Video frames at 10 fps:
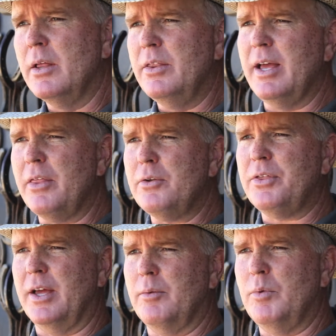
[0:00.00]
The other
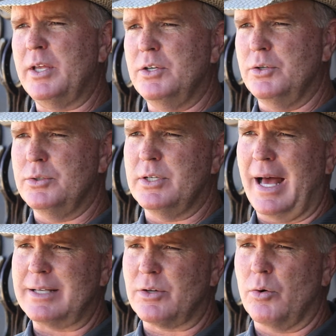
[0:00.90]
thing we can do to
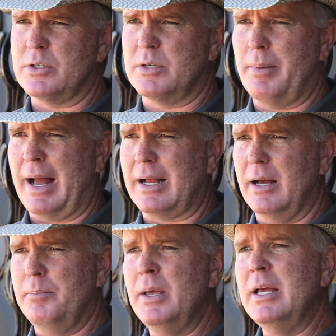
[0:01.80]
ask a horse to back
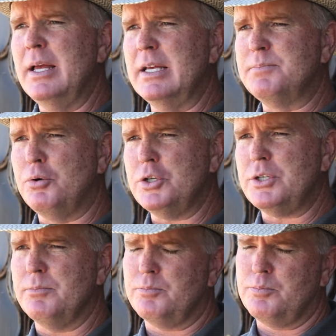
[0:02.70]
up is
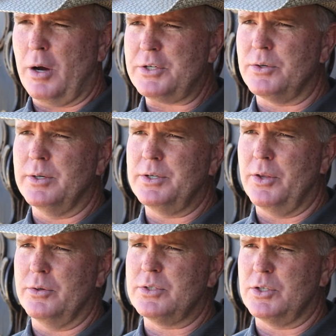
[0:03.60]
push some pressure into
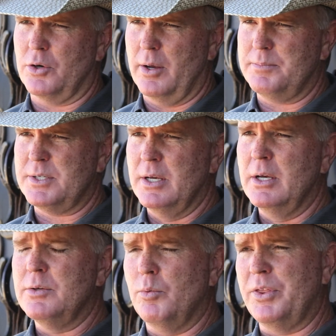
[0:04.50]
those stirrups
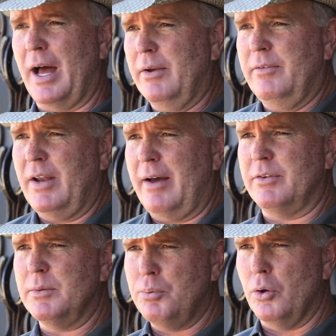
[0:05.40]
without even
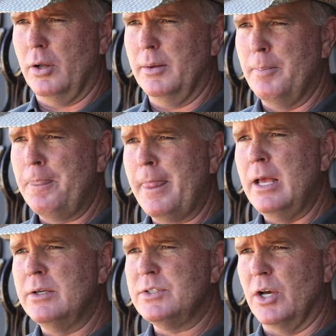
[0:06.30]
having to pull.
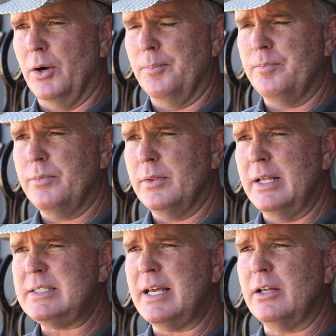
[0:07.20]
So
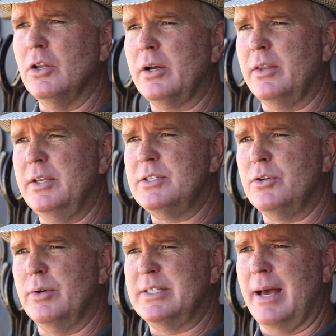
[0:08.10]
let's take a look at these
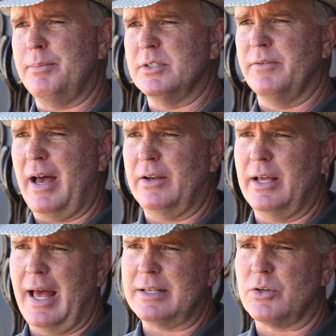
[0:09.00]
two examples of how
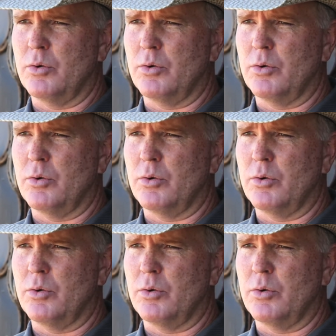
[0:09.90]
to ask a